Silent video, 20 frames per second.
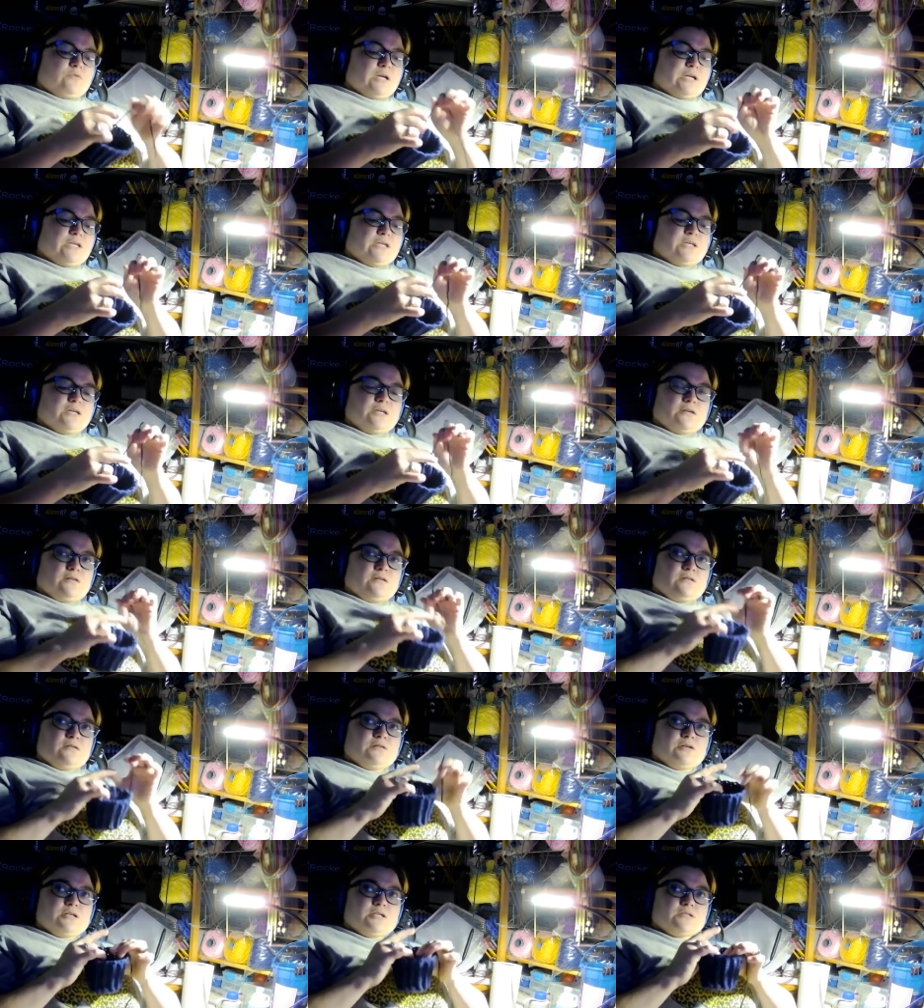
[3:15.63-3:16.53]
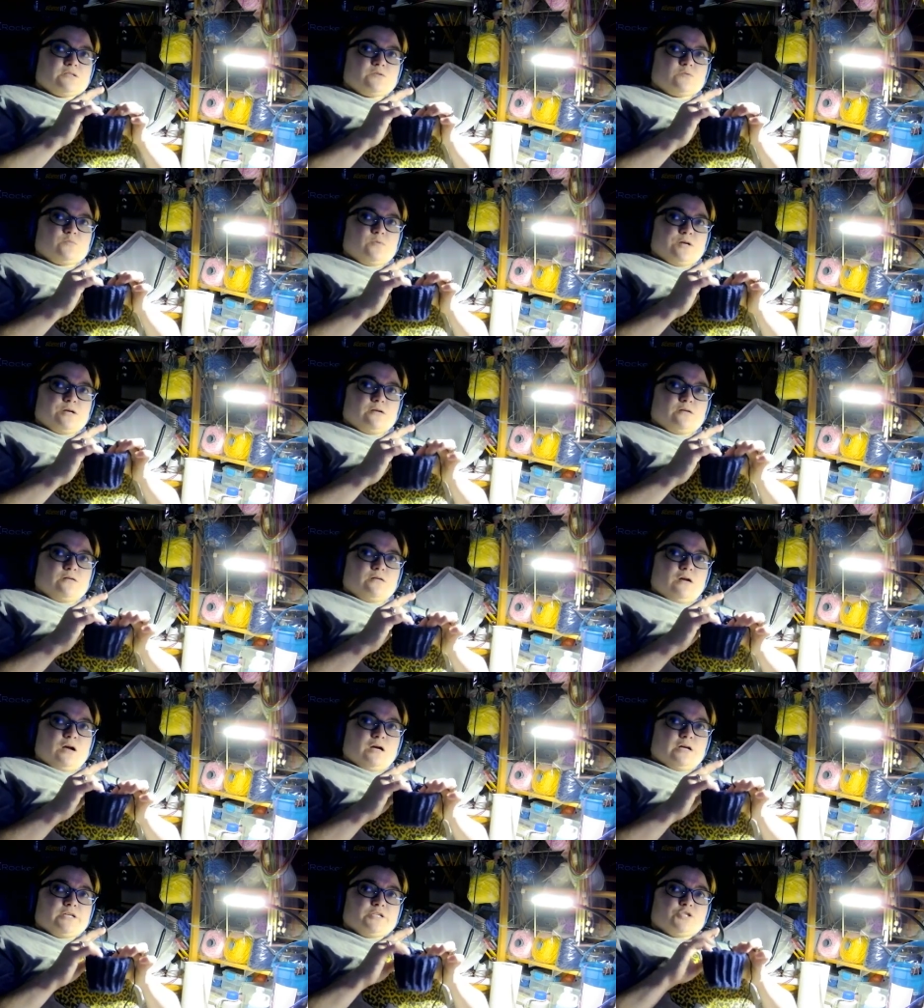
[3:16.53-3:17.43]
Right here is
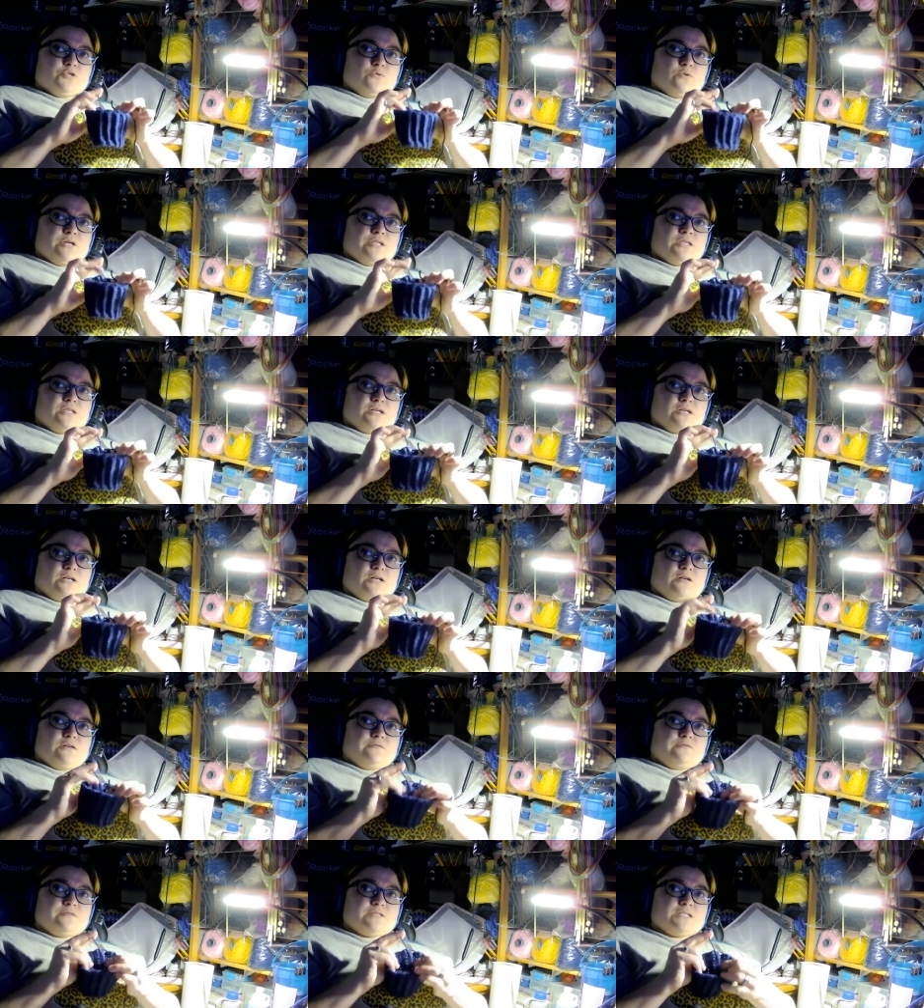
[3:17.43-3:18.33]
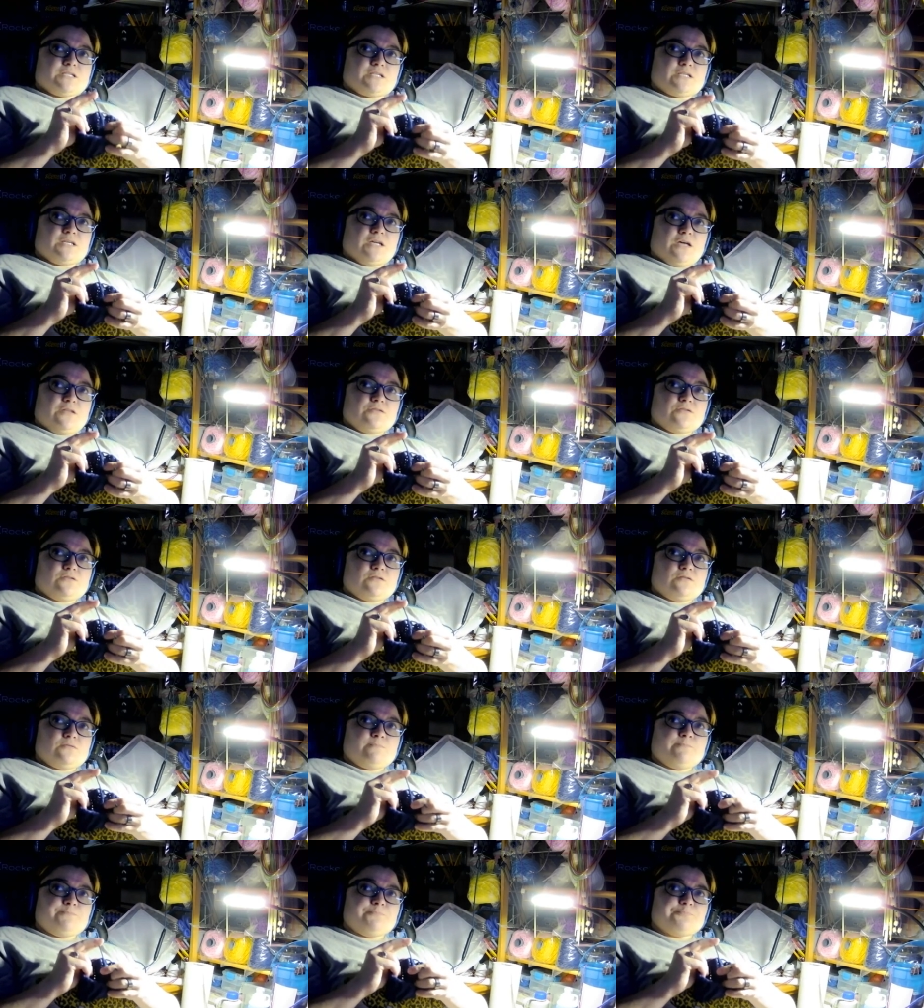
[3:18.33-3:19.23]
where I join the cuff
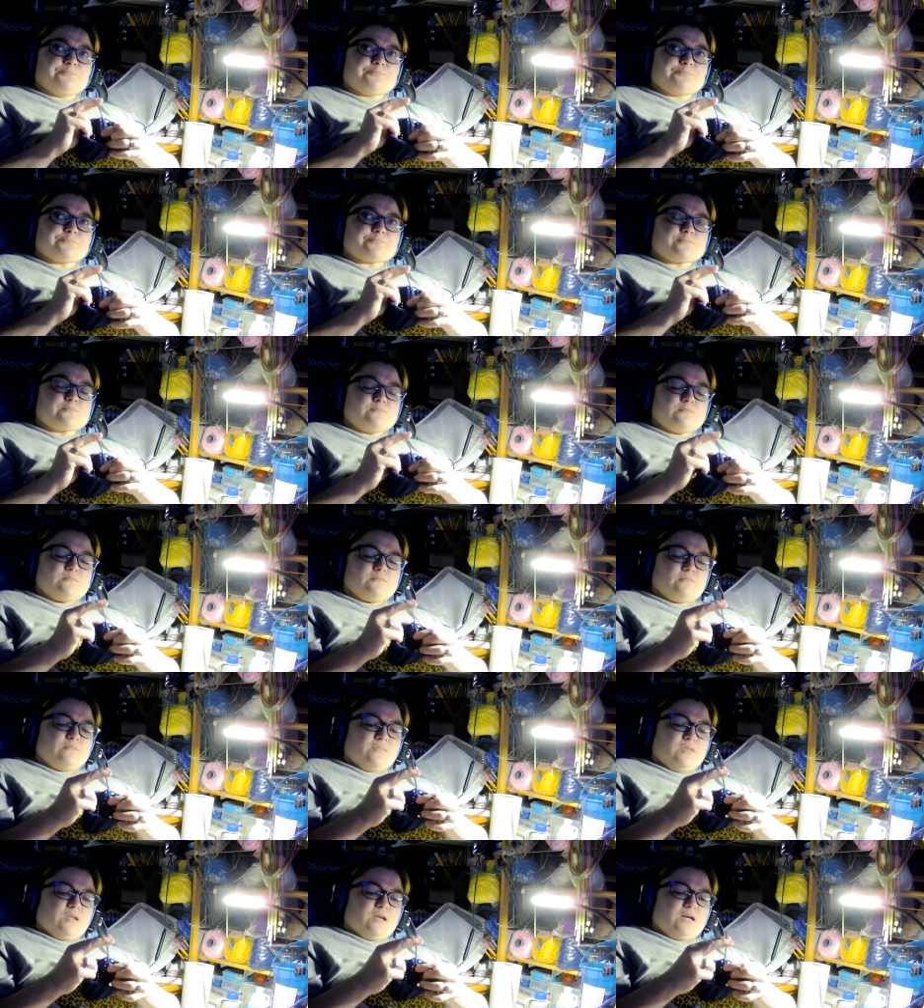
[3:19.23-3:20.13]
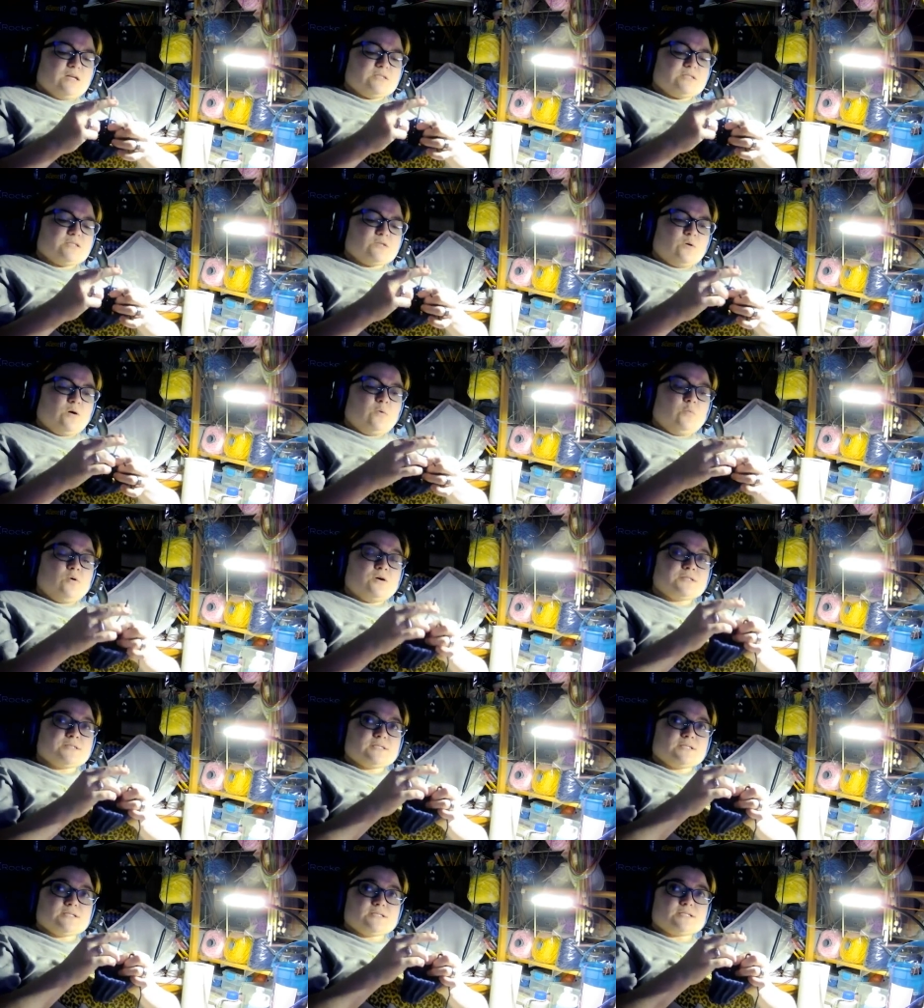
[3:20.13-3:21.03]
together. And so I
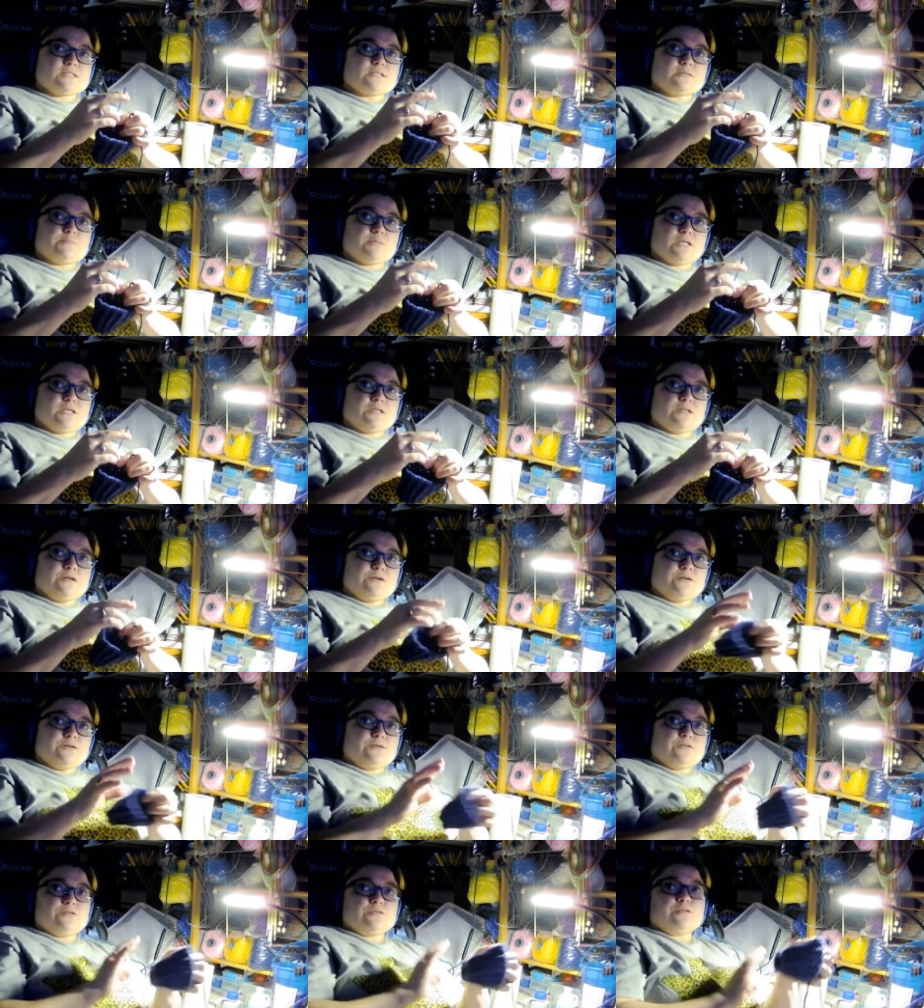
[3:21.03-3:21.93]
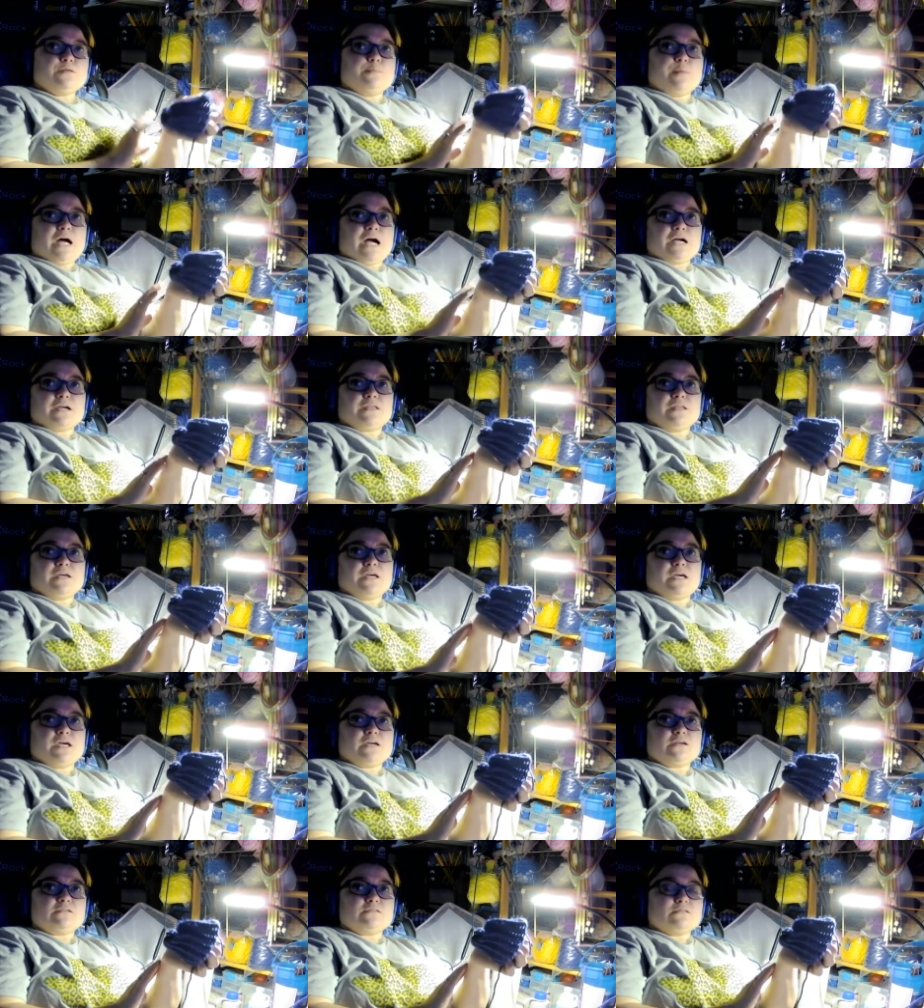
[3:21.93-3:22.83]
want this to be the back of the
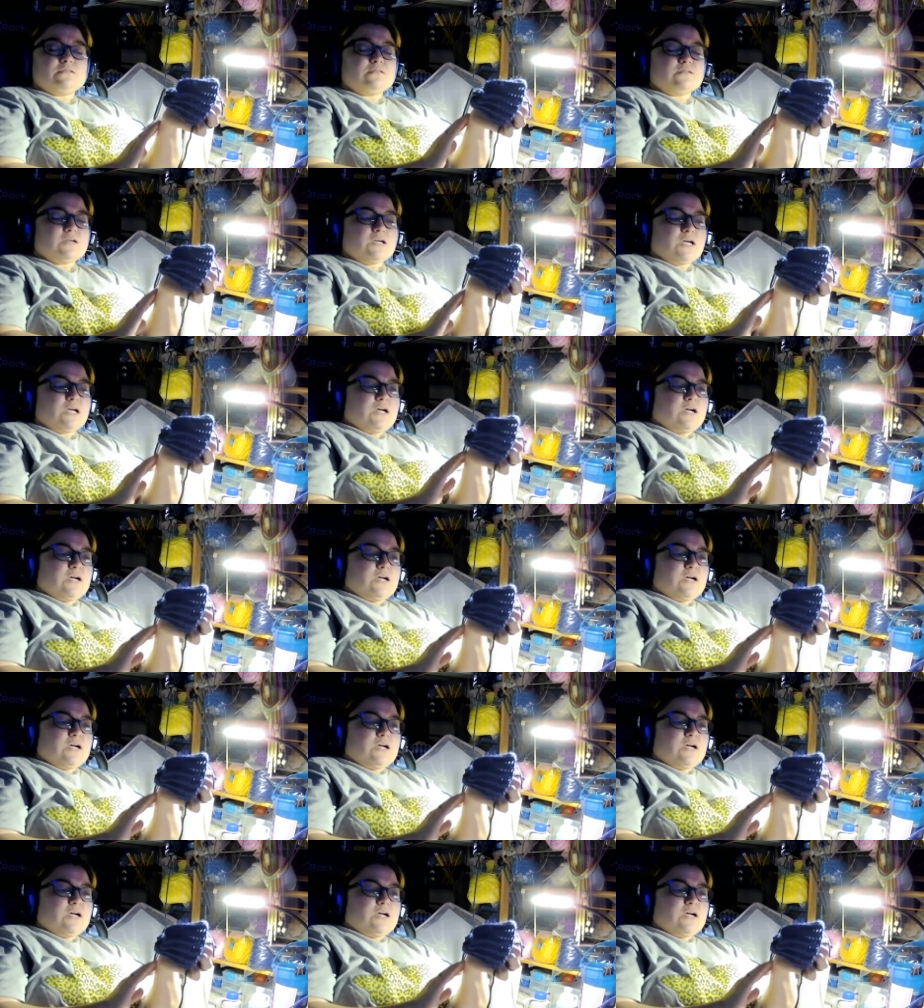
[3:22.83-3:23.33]
hand.